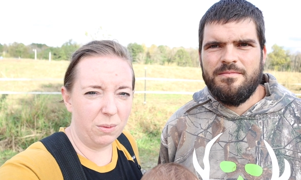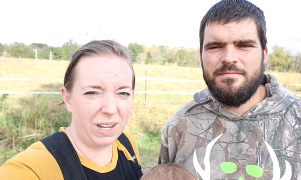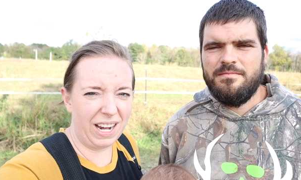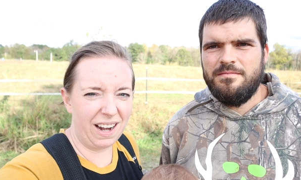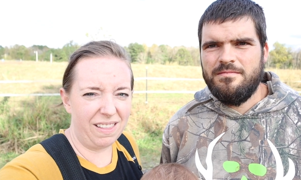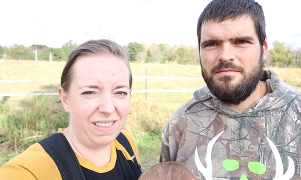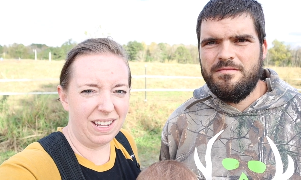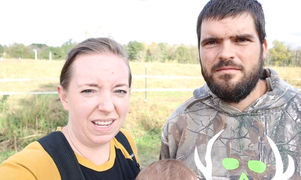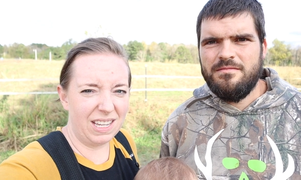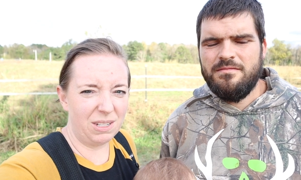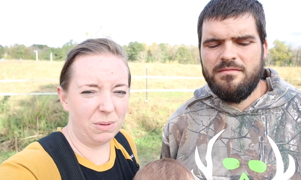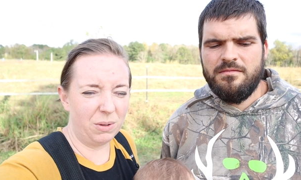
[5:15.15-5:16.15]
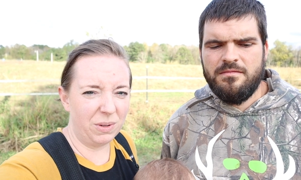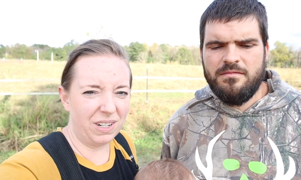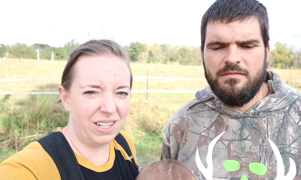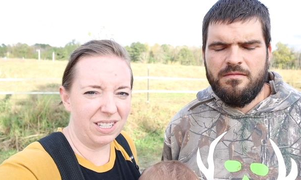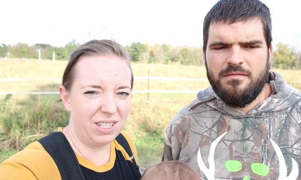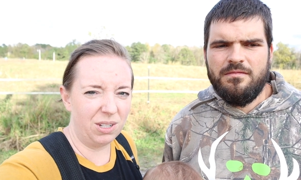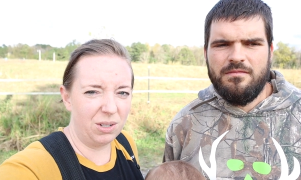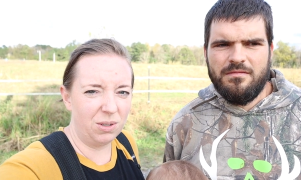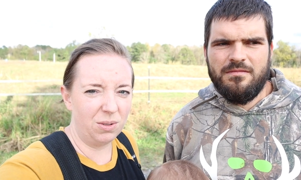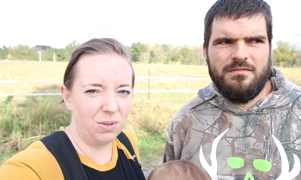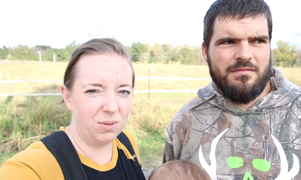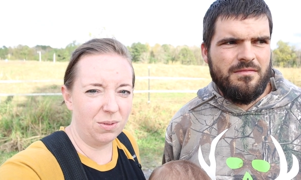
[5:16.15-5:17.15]
Speaker 1: we run out of this? What are we gonna
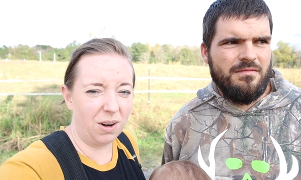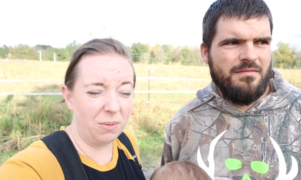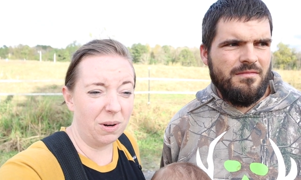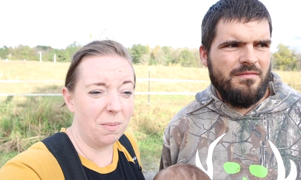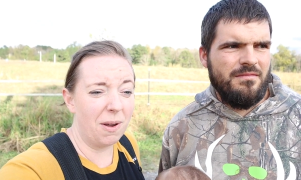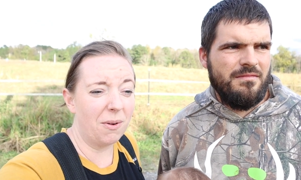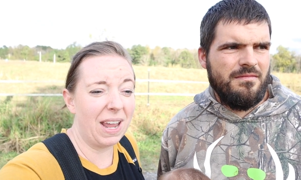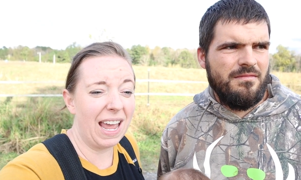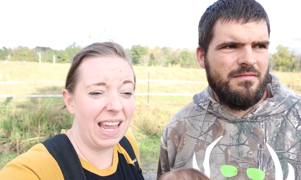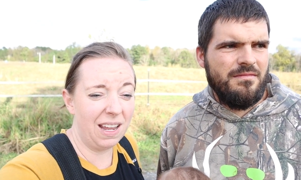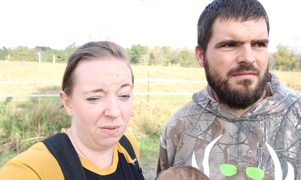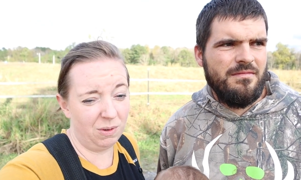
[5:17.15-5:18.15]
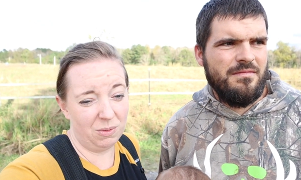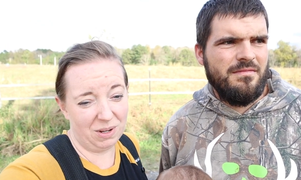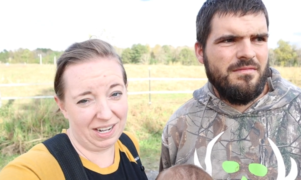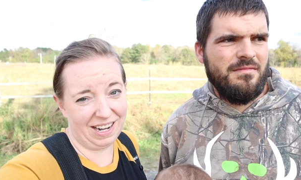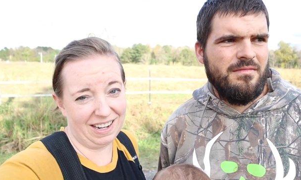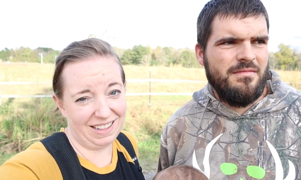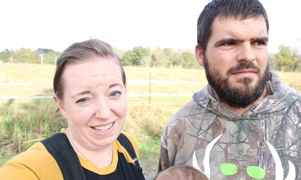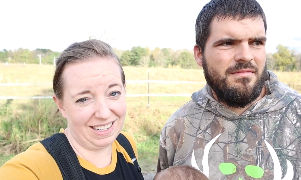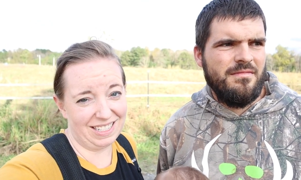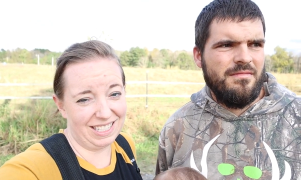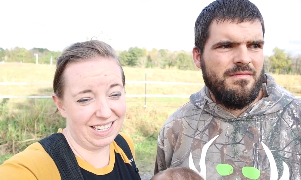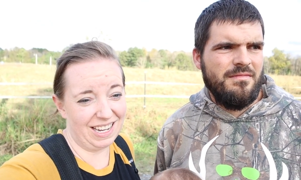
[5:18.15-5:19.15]
do? Are we gonna be okay if we run out of
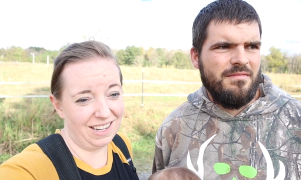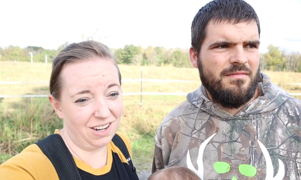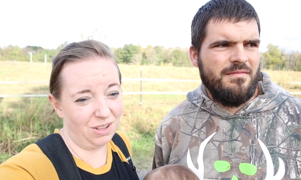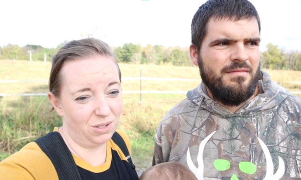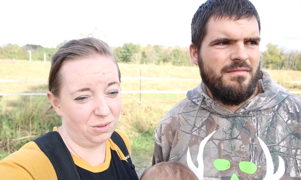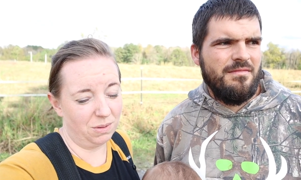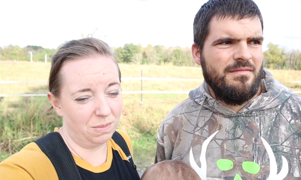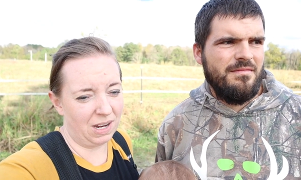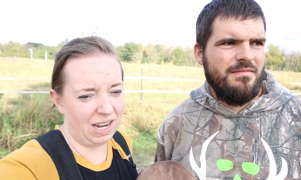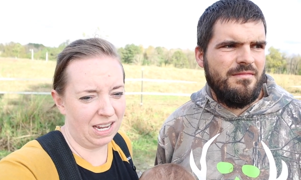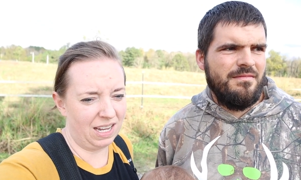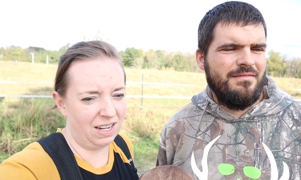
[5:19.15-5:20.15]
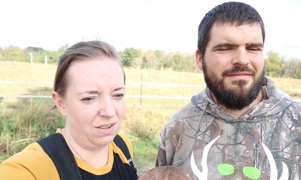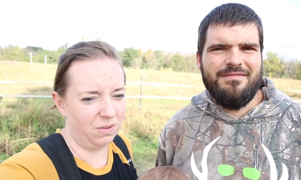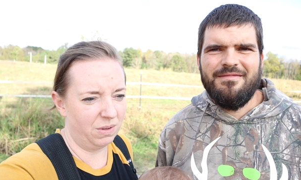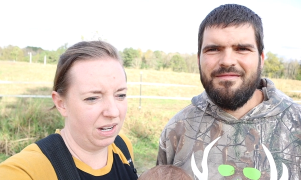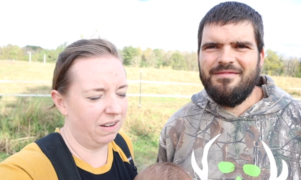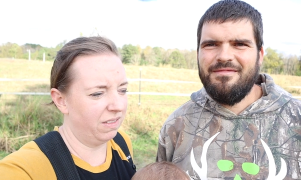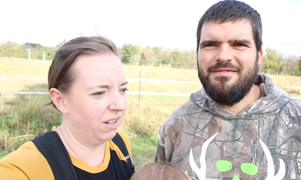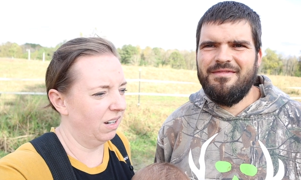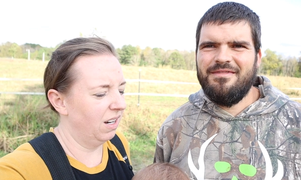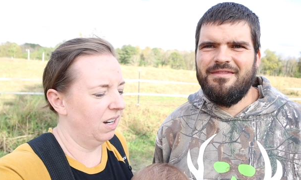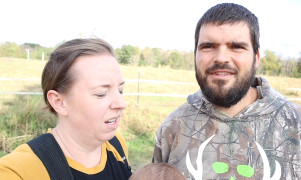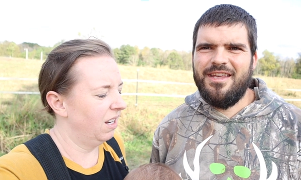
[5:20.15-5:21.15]
this and can't go to the store and buy it or whatever?
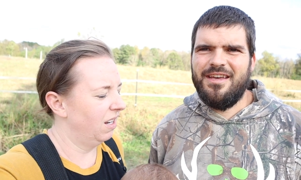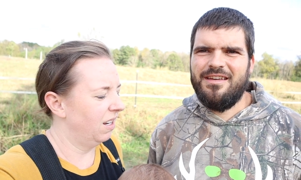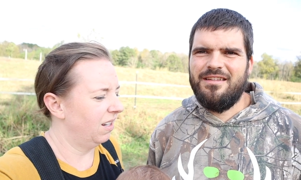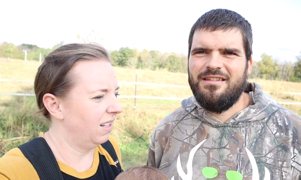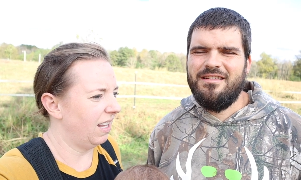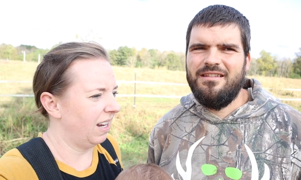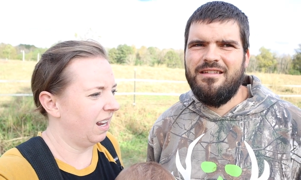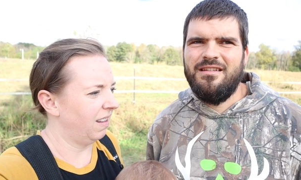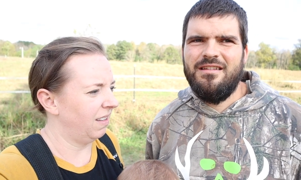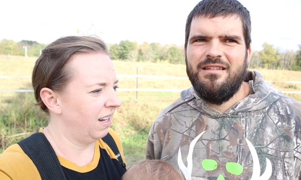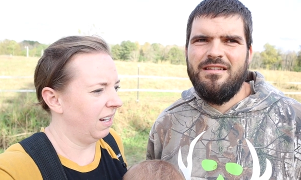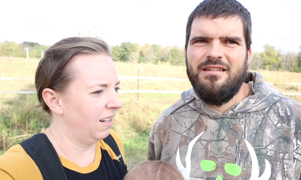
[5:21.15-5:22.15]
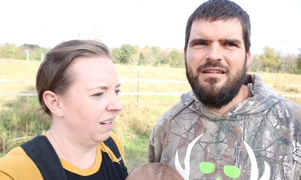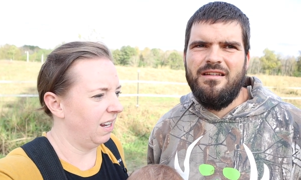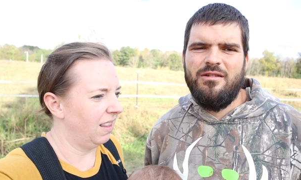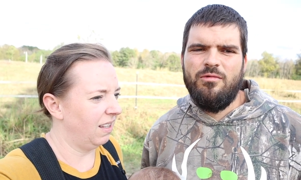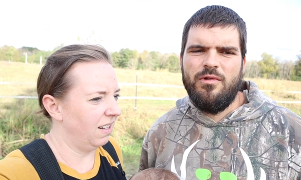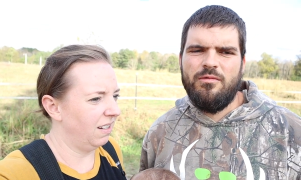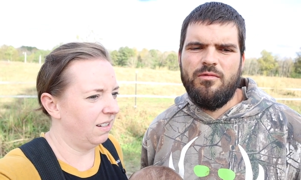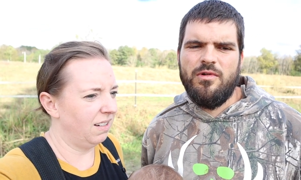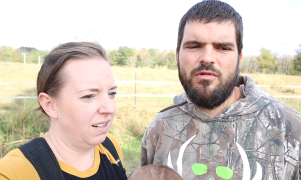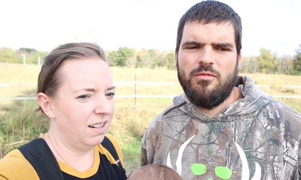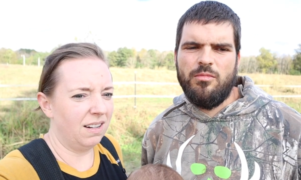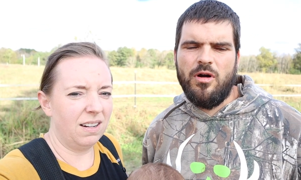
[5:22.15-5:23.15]
Speaker 2: Yeah. And that kind of thing. And then we're, we're
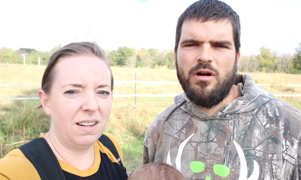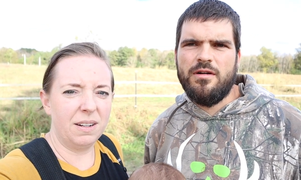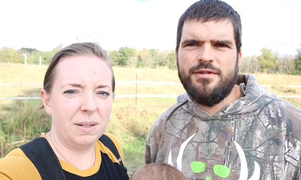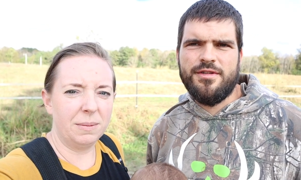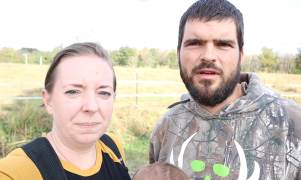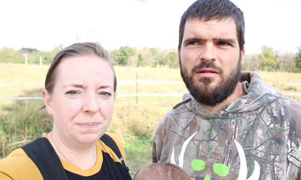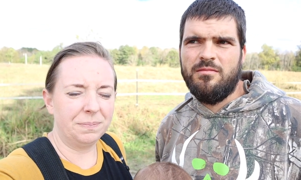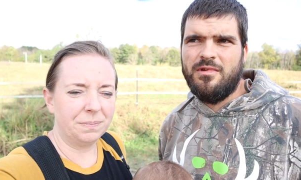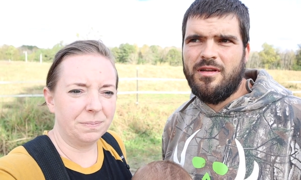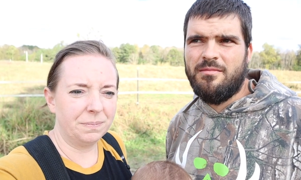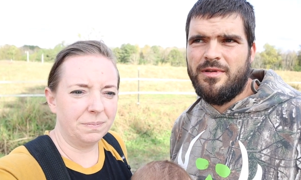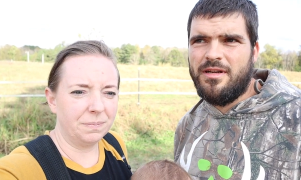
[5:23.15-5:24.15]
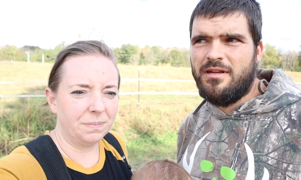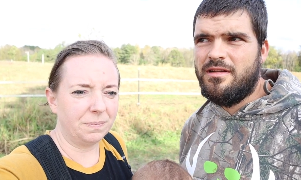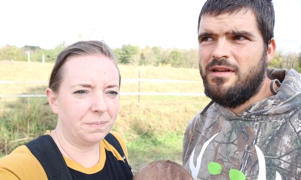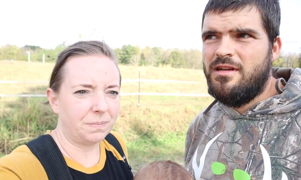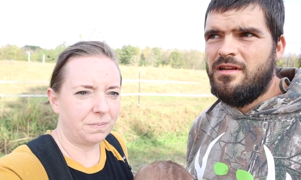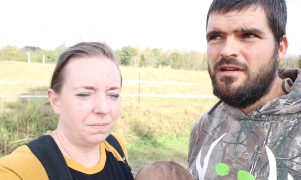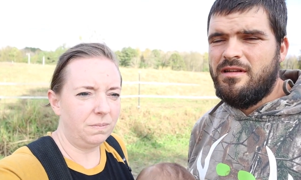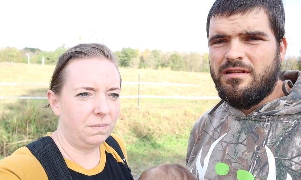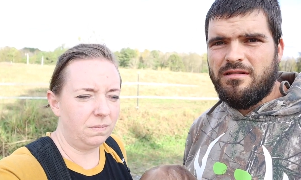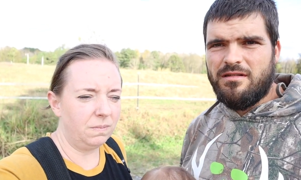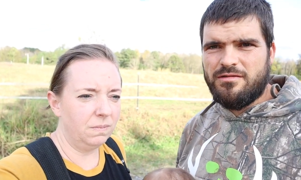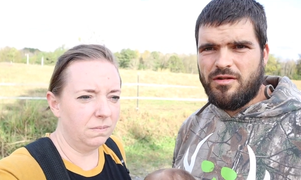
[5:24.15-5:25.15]
gonna barter some. I mean. Uh,
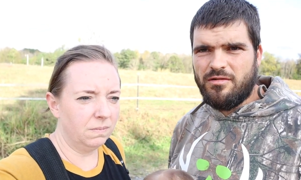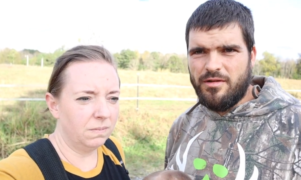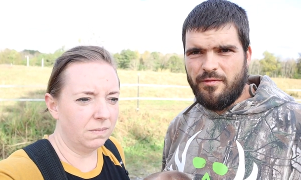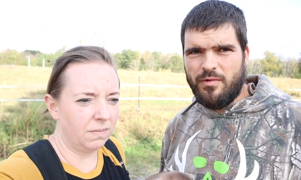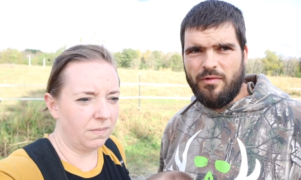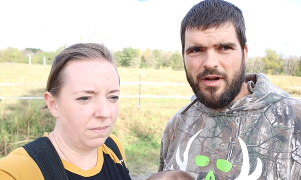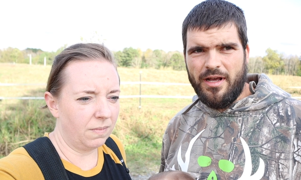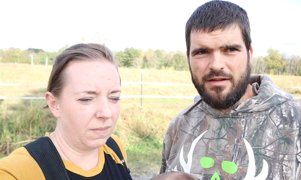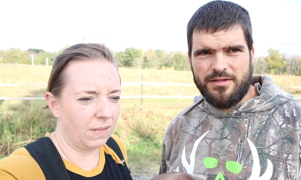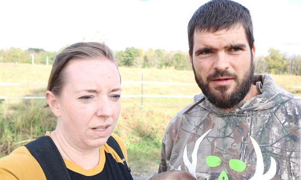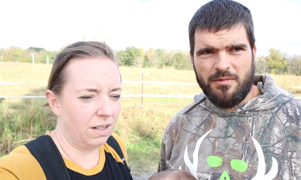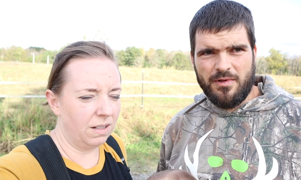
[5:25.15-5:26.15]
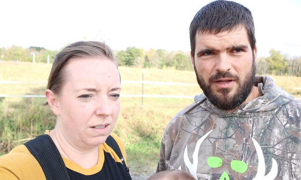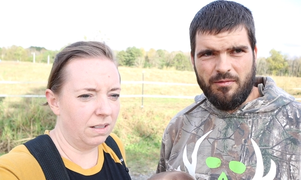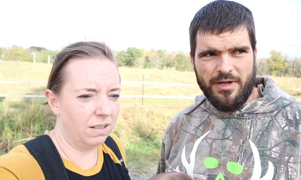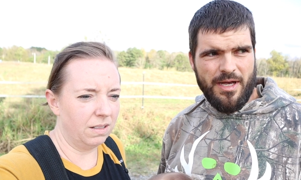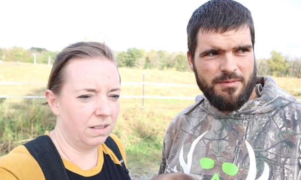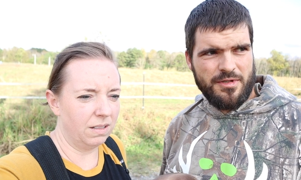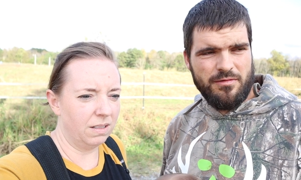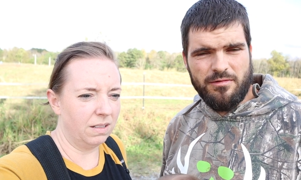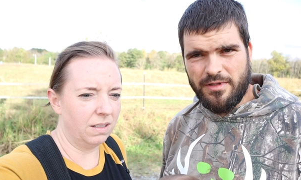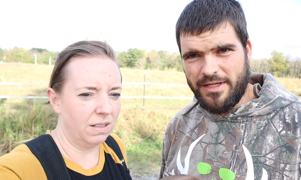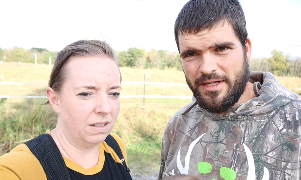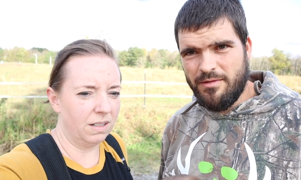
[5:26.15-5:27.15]
gonna, if we run out of something that we absolutely